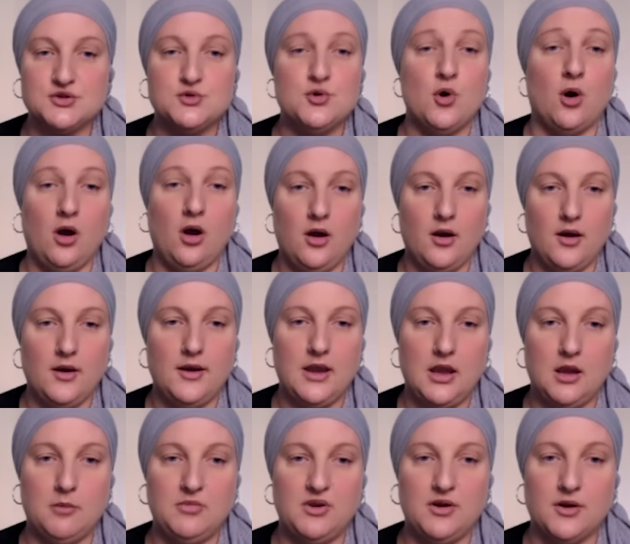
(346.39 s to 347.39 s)
to not hurt
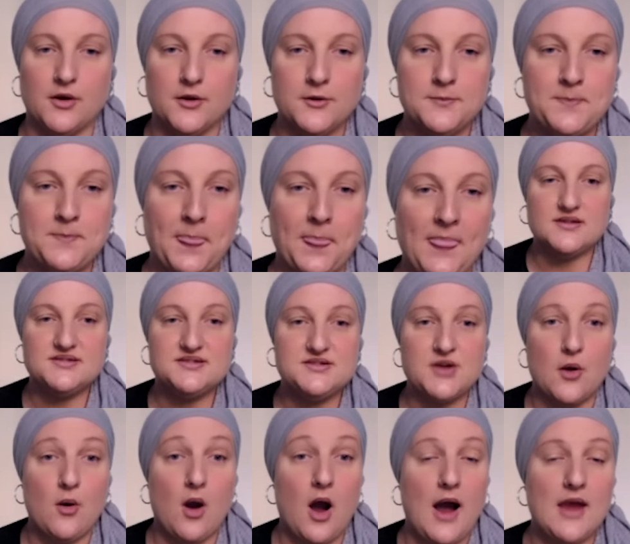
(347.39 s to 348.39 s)
him you know so
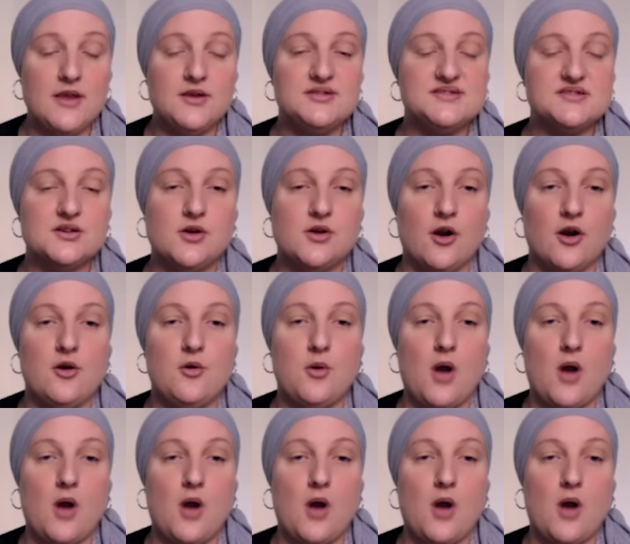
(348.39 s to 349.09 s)
I used to go,